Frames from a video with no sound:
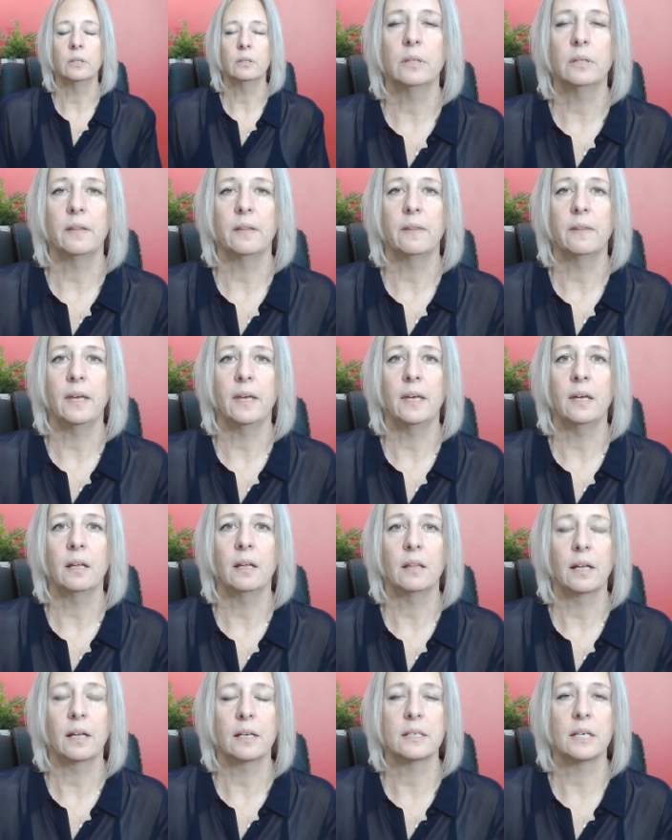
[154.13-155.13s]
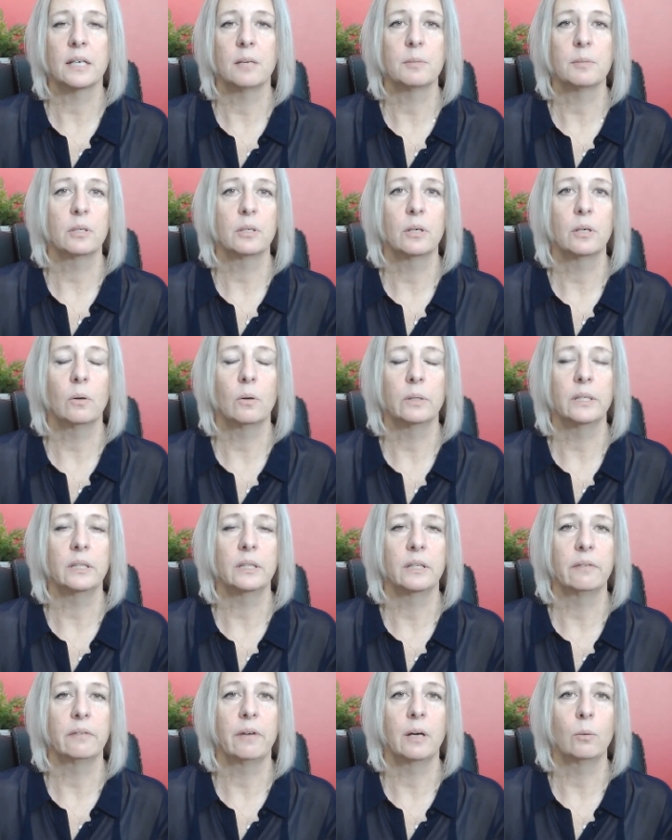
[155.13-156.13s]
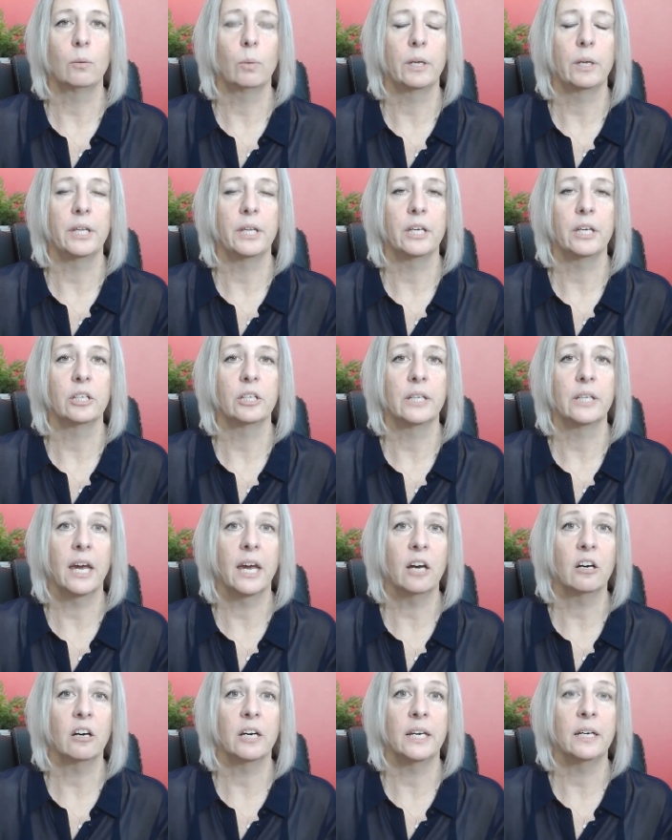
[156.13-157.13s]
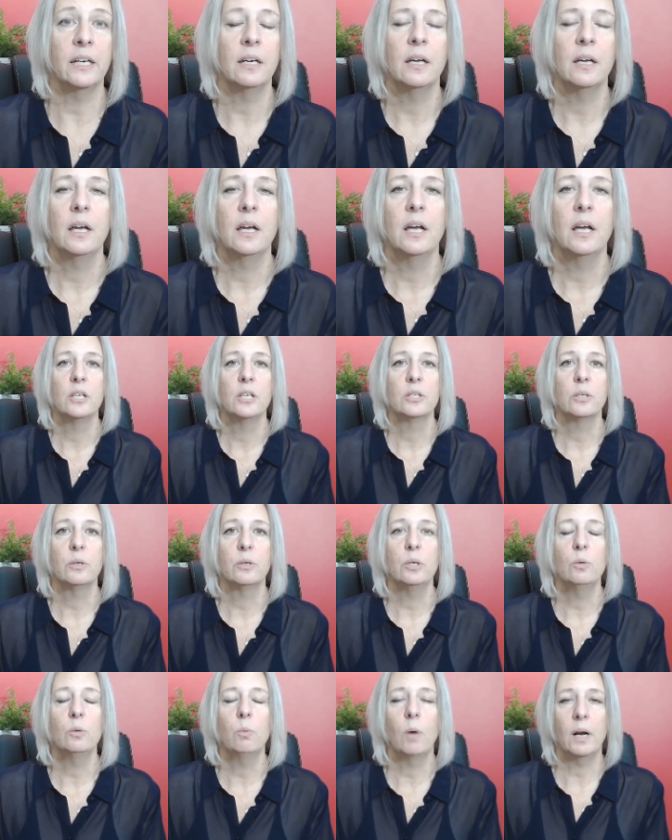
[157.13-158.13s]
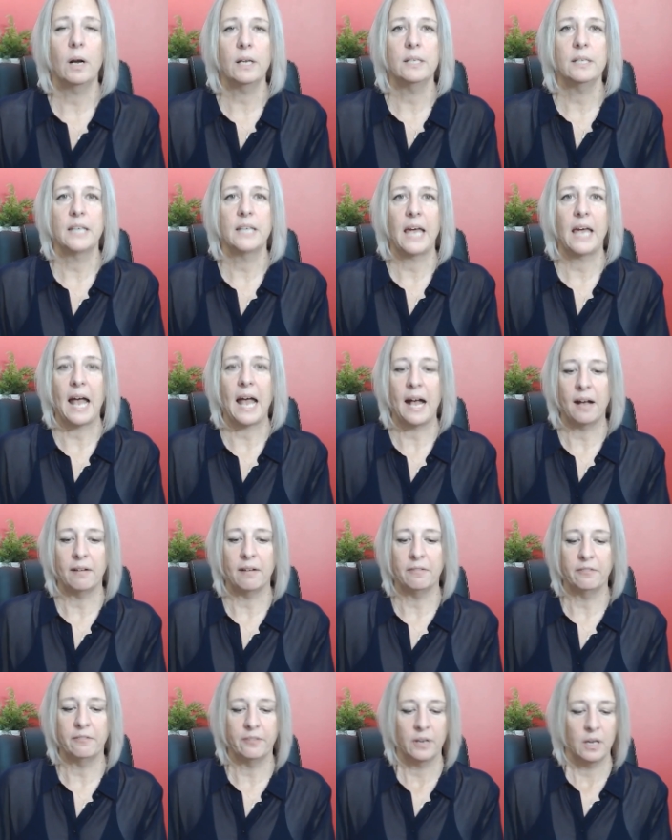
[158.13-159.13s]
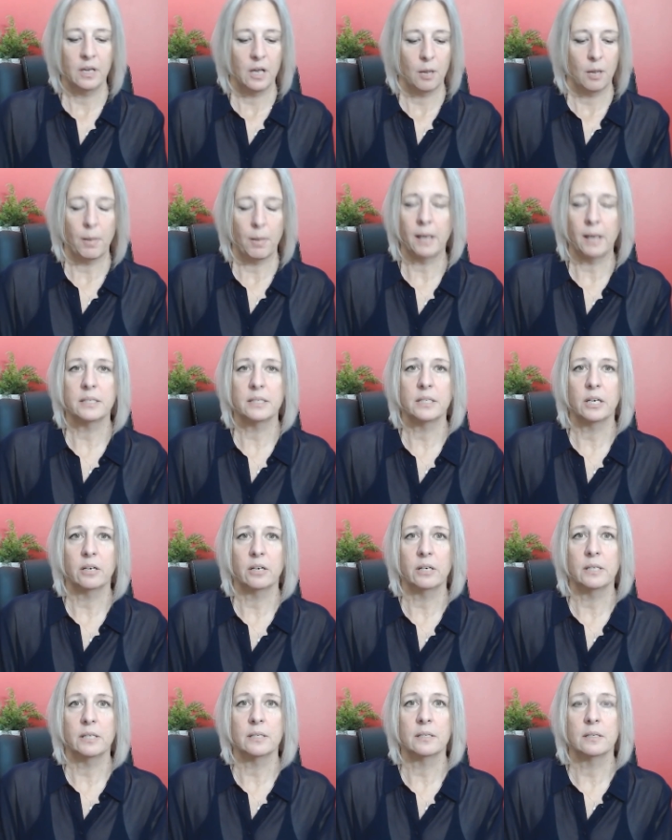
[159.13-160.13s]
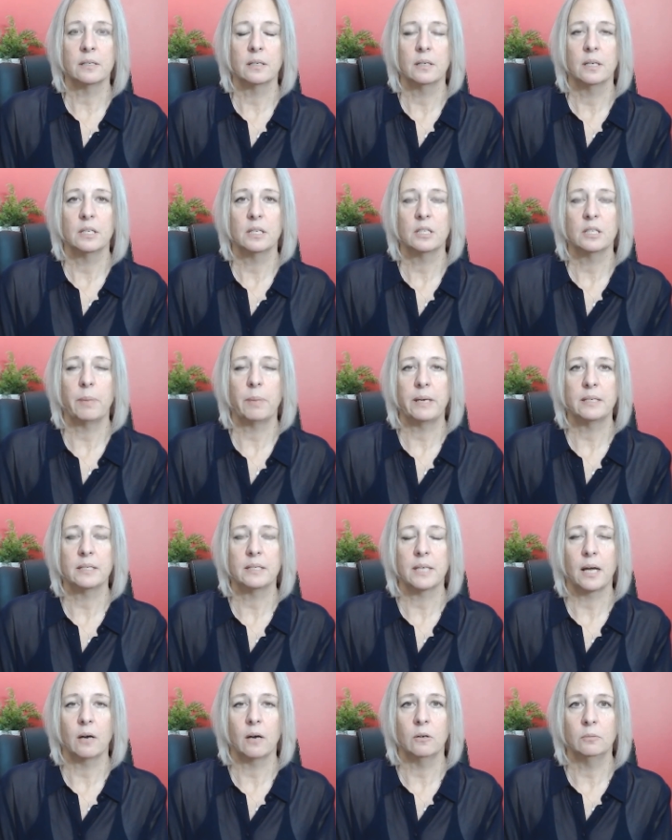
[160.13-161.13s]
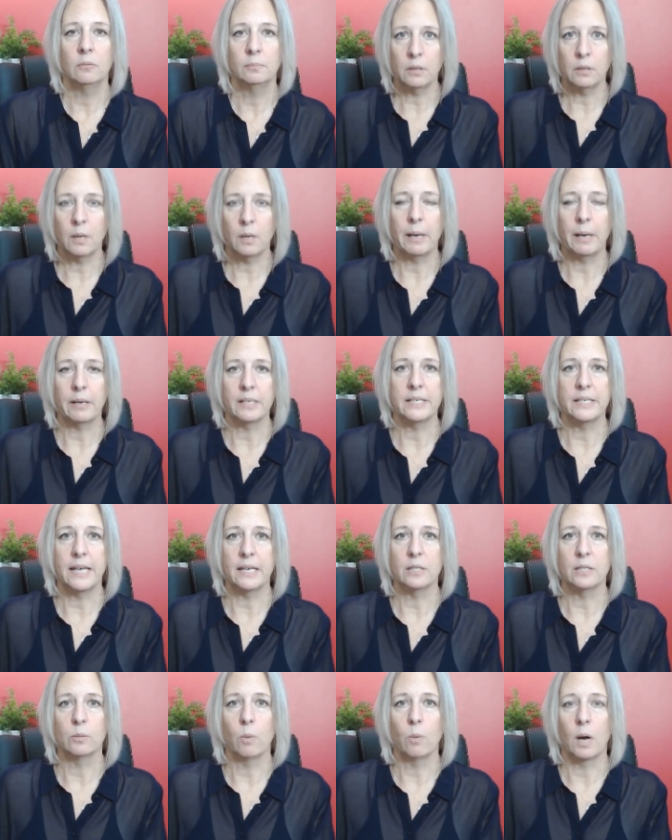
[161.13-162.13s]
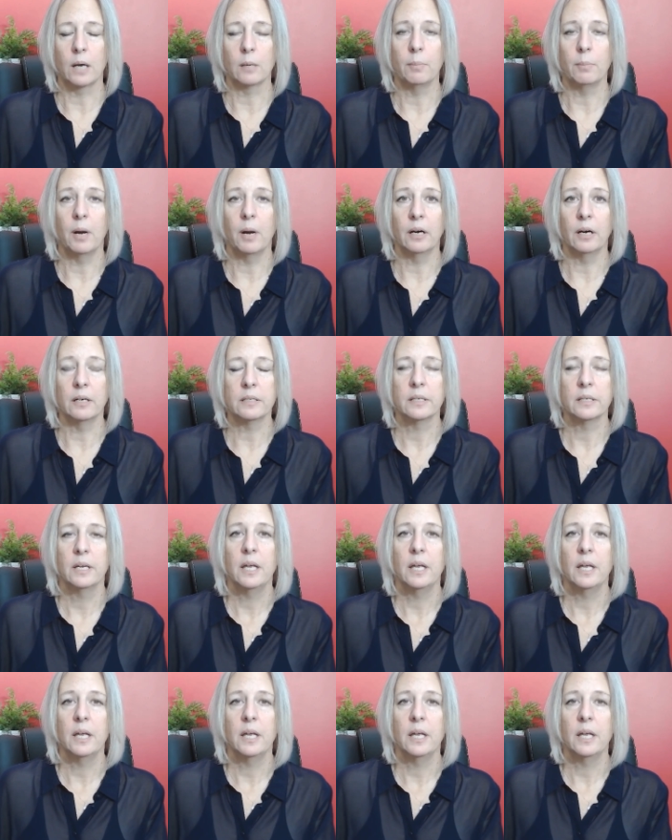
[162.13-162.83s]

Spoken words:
And they, a lot of times, could only live on what they could carry. So you wanted to have monasteries spaced out about a day's walk apart.